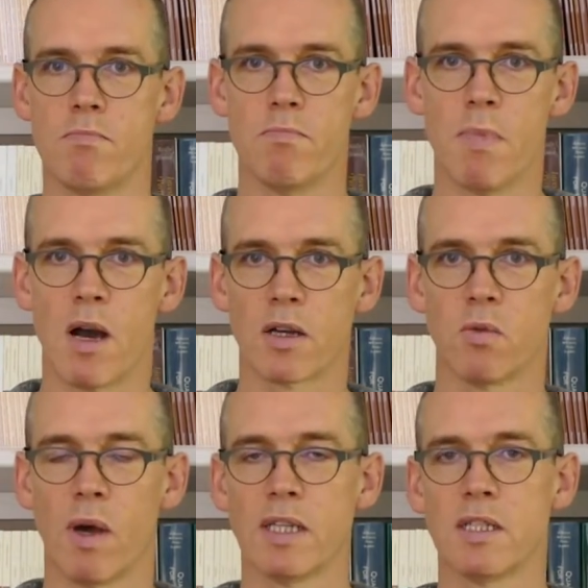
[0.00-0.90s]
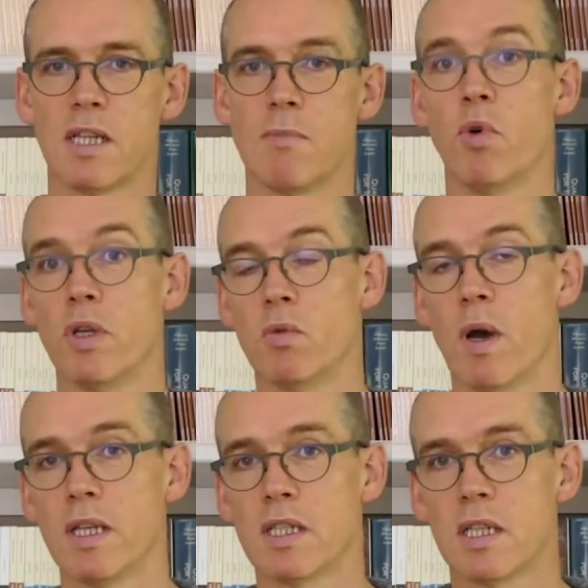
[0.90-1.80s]
mark twice, the same point
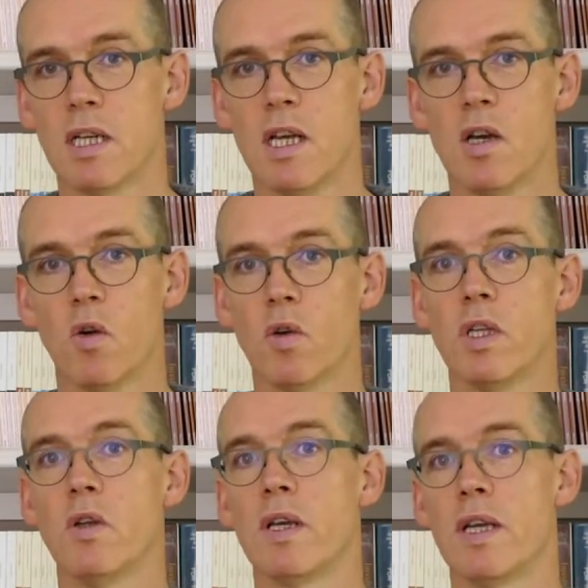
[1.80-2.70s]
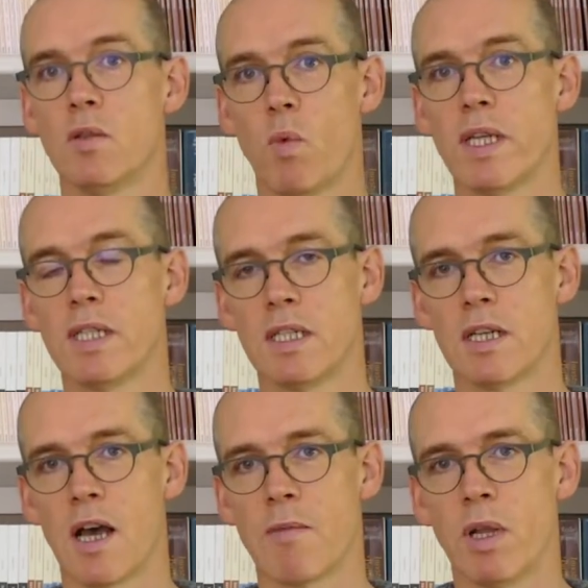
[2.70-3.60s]
twice, all you're doing is wasting
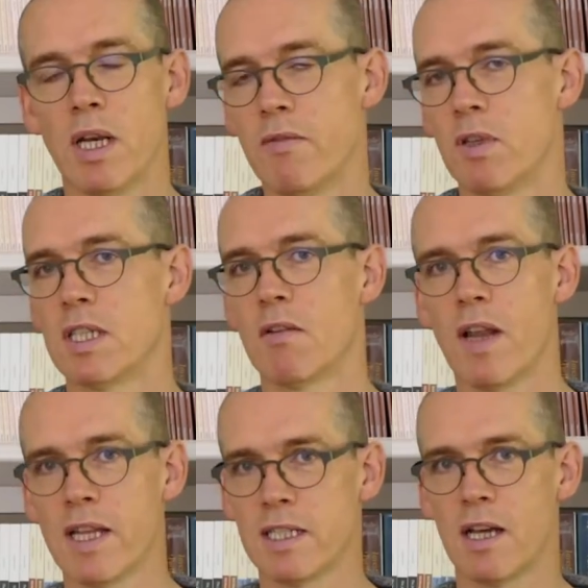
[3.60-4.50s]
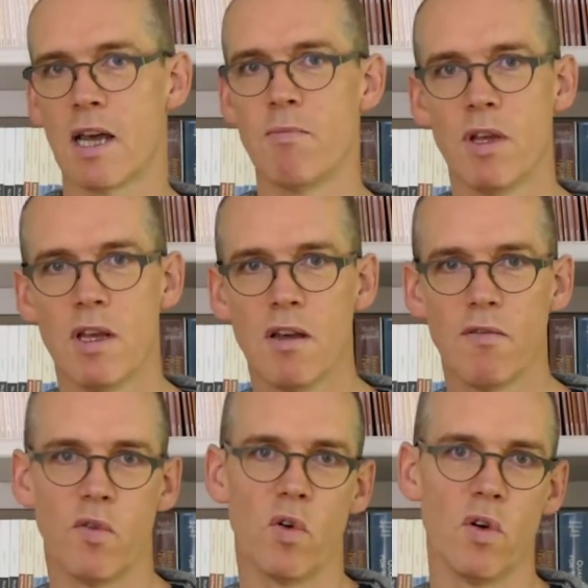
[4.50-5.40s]
time and leaving yourself less time
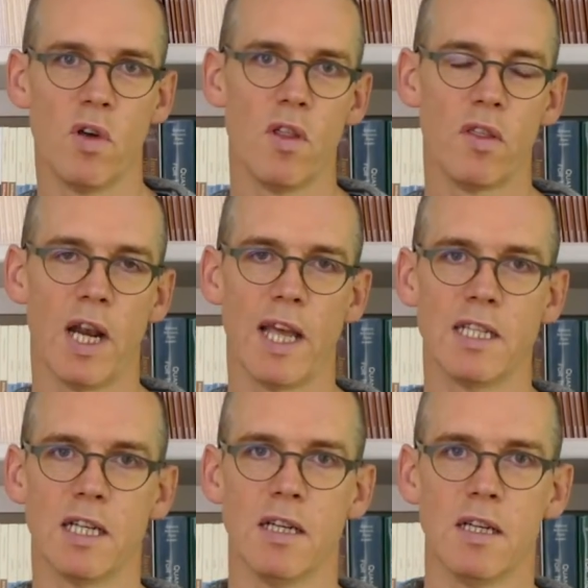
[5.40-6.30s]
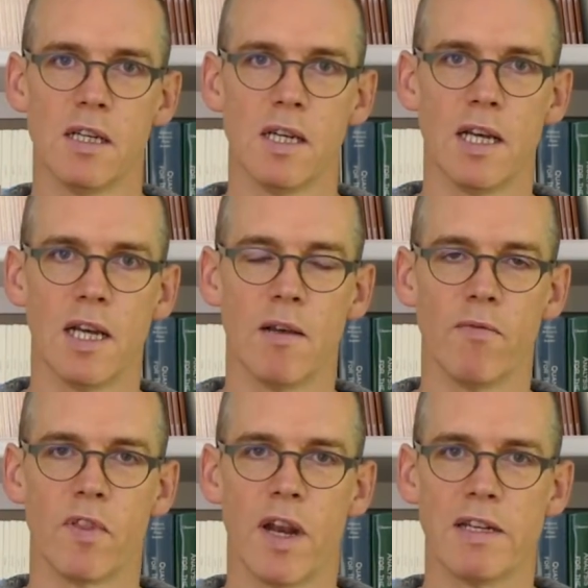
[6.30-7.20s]
for the later
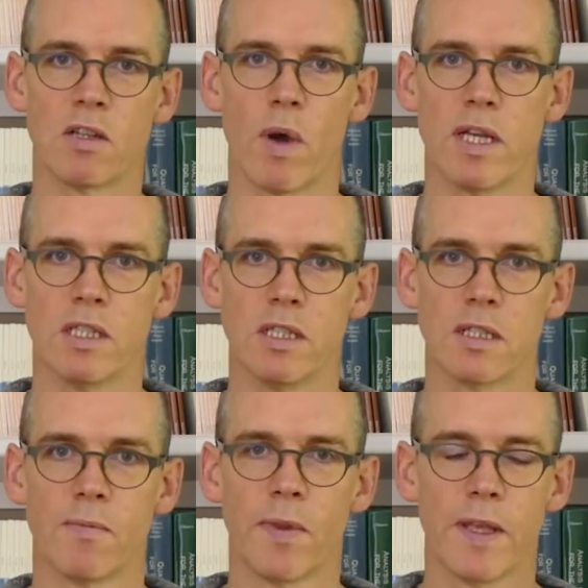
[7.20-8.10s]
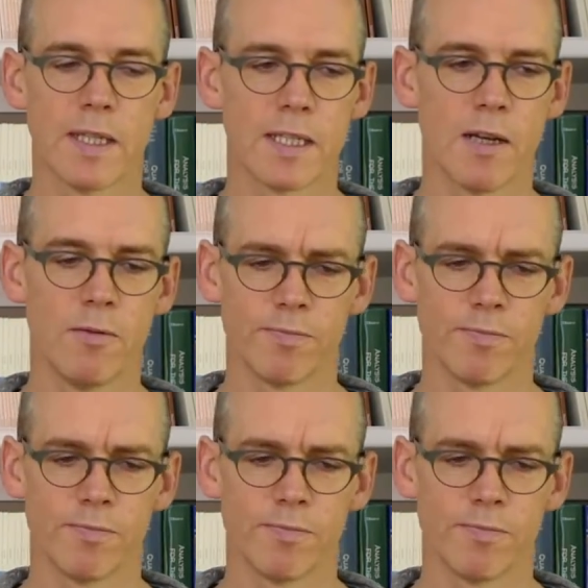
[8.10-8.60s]
questions. So